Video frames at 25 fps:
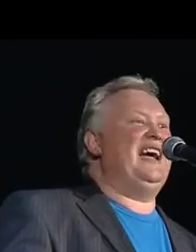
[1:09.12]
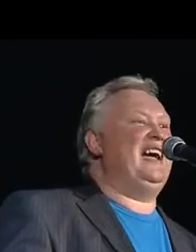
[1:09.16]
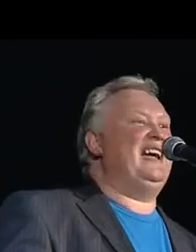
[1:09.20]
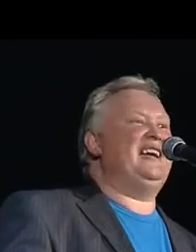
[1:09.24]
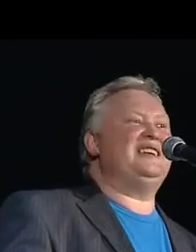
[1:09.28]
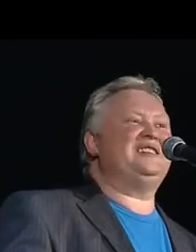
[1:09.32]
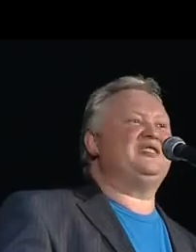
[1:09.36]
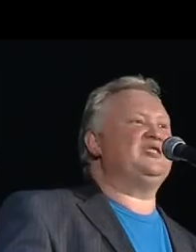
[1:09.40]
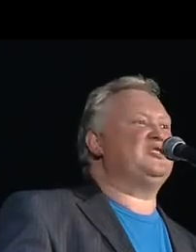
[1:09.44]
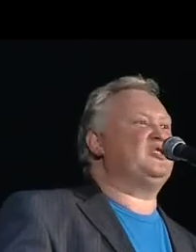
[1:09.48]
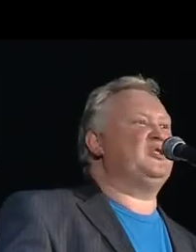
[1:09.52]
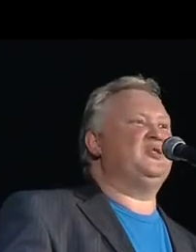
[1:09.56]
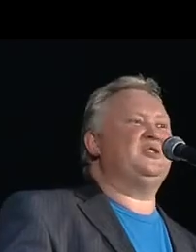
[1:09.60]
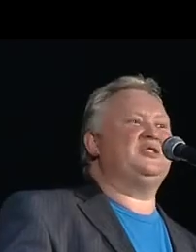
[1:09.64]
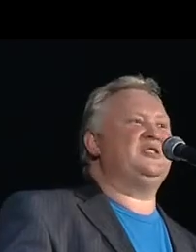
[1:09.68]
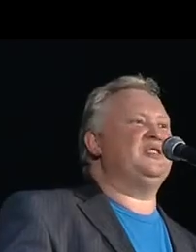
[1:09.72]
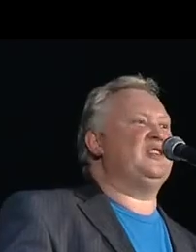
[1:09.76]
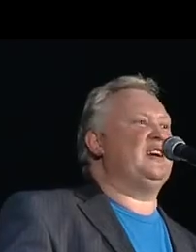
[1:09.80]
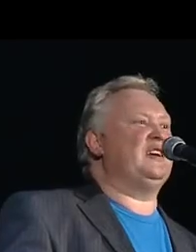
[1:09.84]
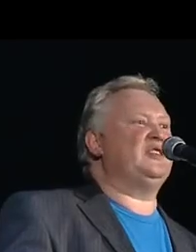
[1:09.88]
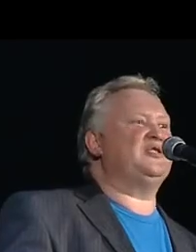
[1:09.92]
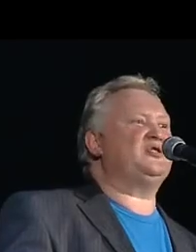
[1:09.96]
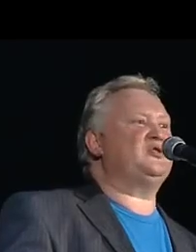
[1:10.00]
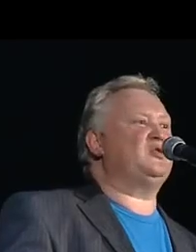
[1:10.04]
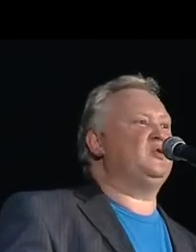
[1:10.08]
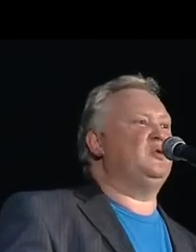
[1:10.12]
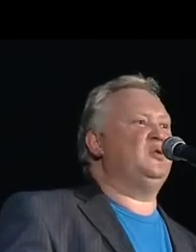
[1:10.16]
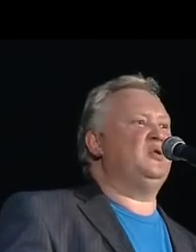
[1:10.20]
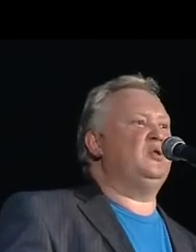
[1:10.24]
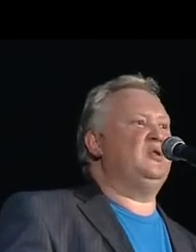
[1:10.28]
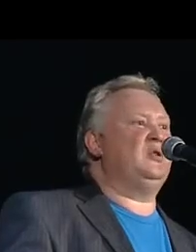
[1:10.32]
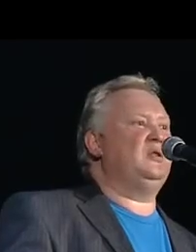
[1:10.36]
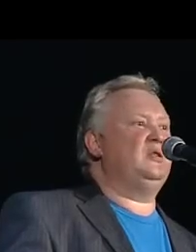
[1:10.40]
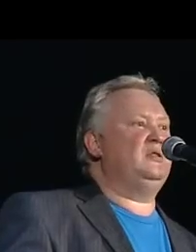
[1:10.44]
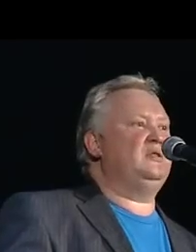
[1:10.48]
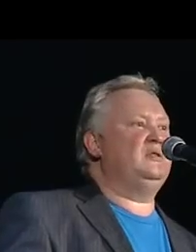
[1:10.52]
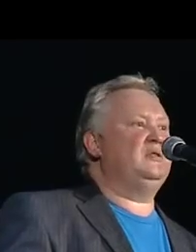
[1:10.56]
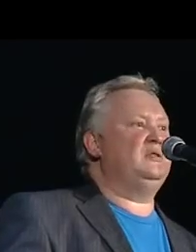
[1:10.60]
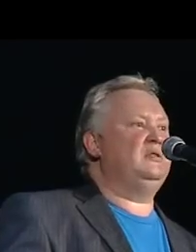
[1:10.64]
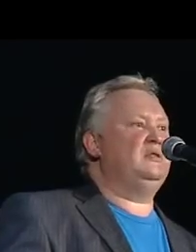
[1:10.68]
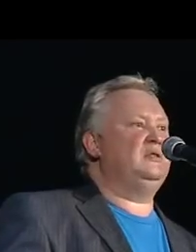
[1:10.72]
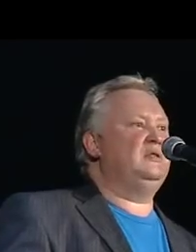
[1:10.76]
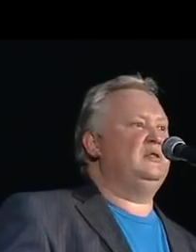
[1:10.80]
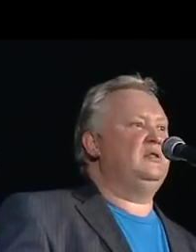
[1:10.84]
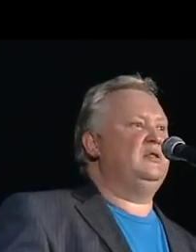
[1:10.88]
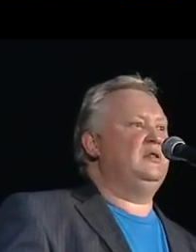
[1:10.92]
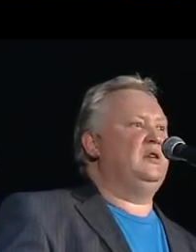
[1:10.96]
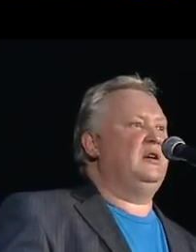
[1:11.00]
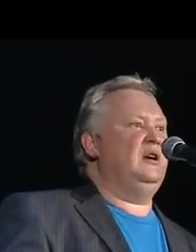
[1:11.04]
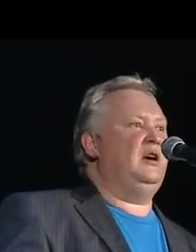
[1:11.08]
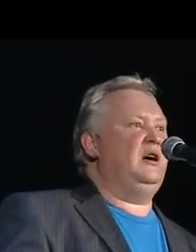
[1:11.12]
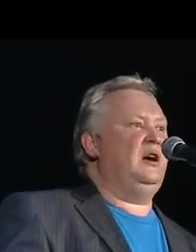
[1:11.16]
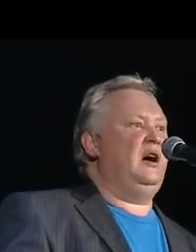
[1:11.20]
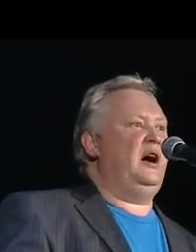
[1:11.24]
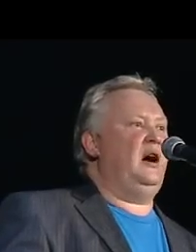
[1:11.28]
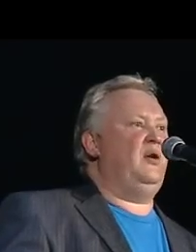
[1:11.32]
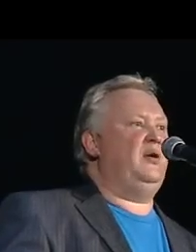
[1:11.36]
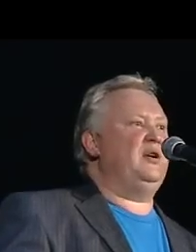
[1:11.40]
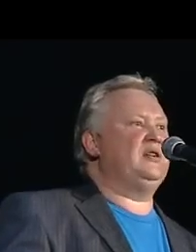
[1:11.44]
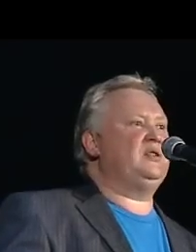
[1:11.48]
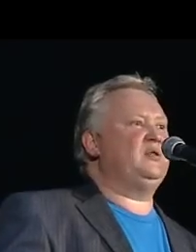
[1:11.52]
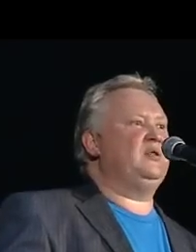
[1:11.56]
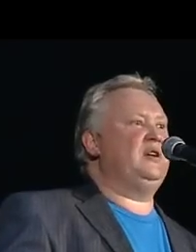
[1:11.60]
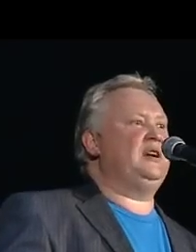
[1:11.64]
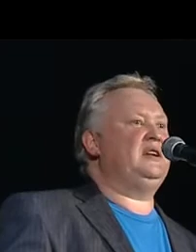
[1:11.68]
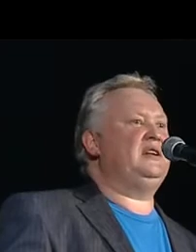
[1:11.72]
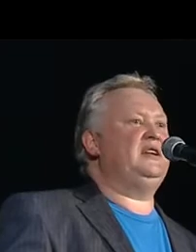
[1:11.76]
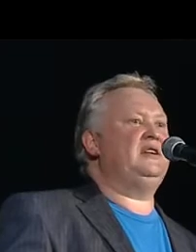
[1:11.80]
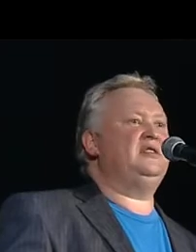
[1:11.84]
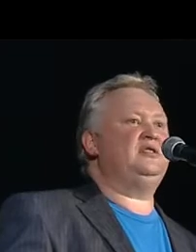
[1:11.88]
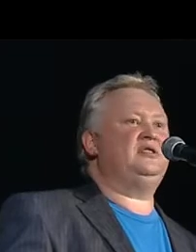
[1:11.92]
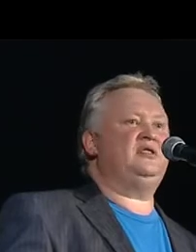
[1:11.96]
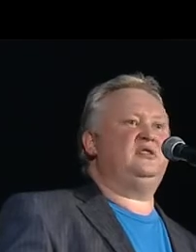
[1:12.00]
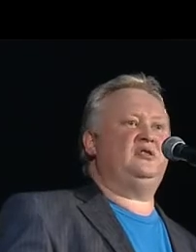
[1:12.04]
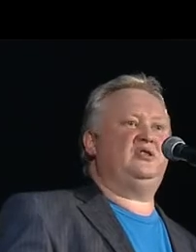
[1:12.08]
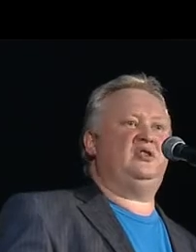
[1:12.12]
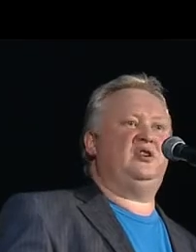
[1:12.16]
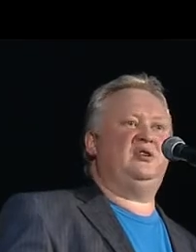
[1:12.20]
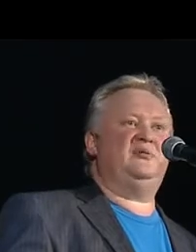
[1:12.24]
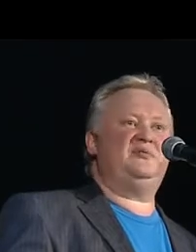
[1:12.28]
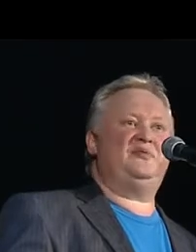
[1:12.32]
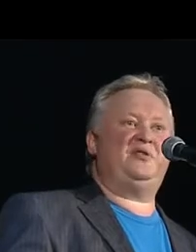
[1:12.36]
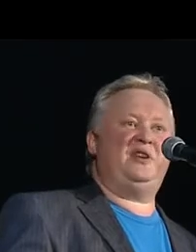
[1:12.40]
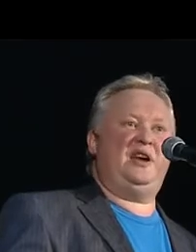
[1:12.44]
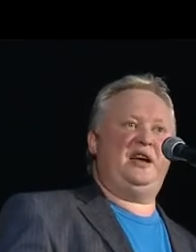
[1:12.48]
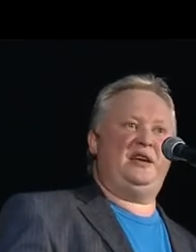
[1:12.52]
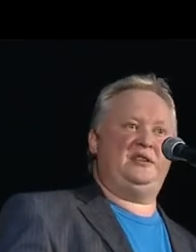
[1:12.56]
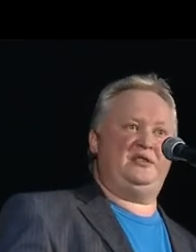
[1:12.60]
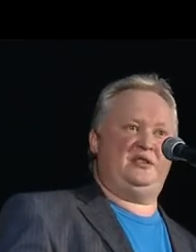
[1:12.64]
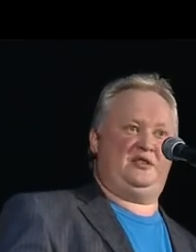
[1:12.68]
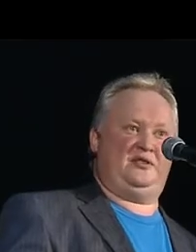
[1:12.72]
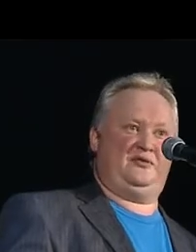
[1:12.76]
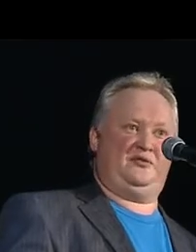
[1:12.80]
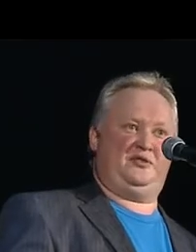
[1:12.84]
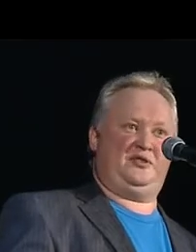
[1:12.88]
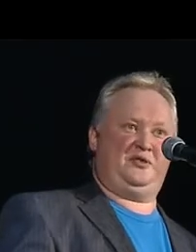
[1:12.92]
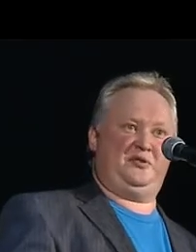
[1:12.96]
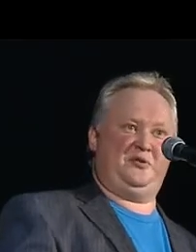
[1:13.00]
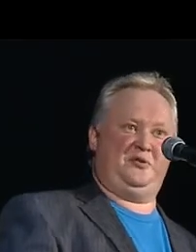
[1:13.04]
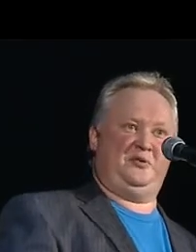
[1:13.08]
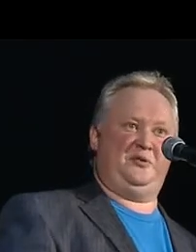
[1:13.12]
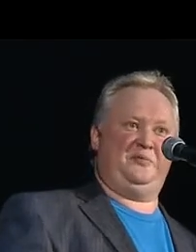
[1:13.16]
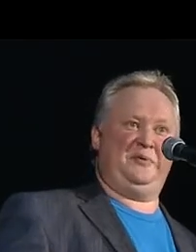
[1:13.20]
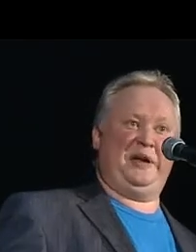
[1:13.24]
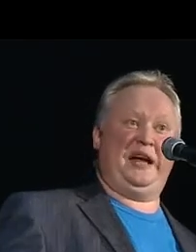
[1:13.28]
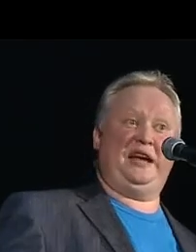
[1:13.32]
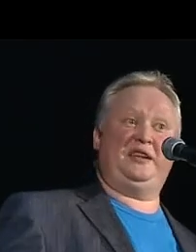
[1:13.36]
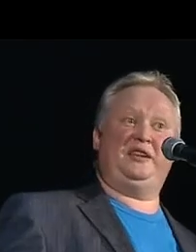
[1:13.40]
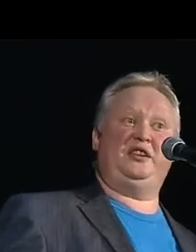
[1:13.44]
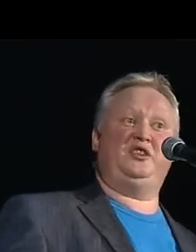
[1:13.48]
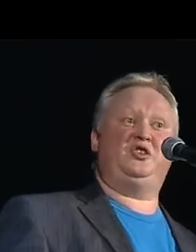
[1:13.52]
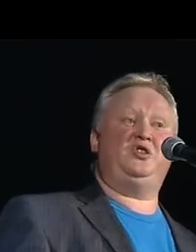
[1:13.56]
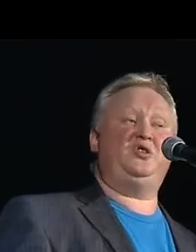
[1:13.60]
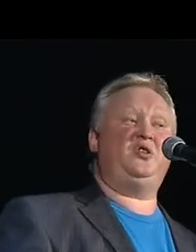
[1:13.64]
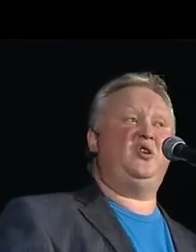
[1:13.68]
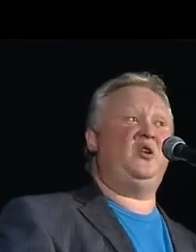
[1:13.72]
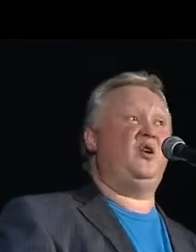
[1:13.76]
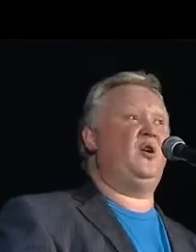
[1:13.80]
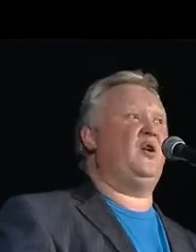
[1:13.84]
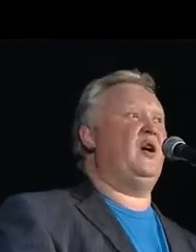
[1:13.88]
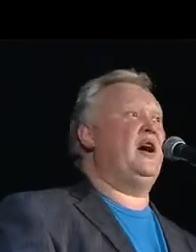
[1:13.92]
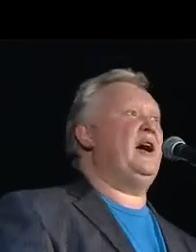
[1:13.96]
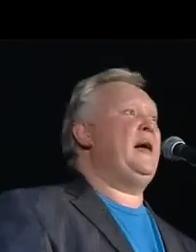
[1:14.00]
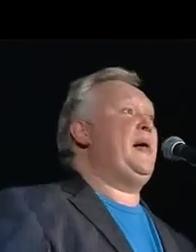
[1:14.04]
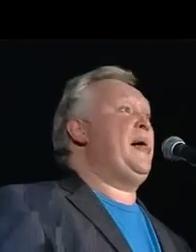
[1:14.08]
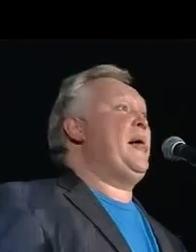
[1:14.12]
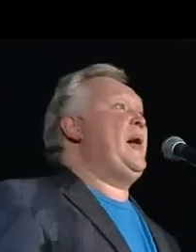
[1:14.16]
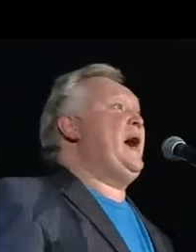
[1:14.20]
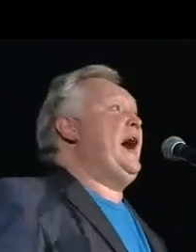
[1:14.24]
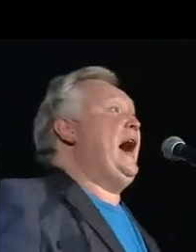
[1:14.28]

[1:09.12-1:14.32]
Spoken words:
hated going to that school. I went to Edlington Comprehensive School, and you know,